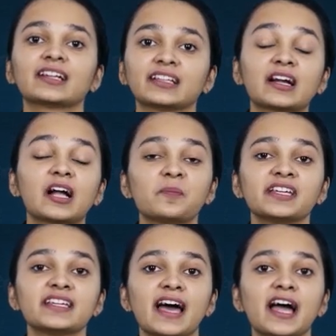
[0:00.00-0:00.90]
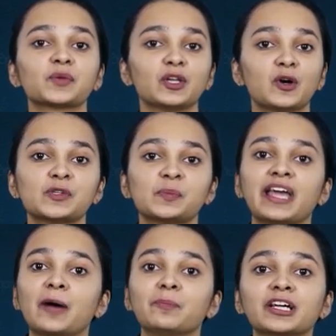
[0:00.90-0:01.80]
The Companies Act will also
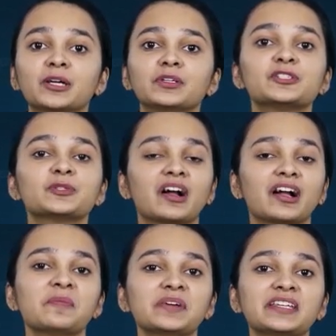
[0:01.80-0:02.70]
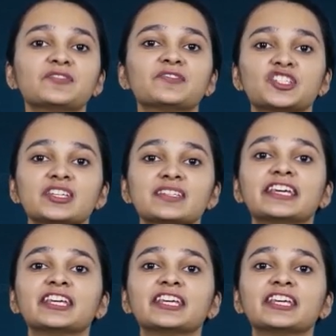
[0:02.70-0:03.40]
be applicable to a company which is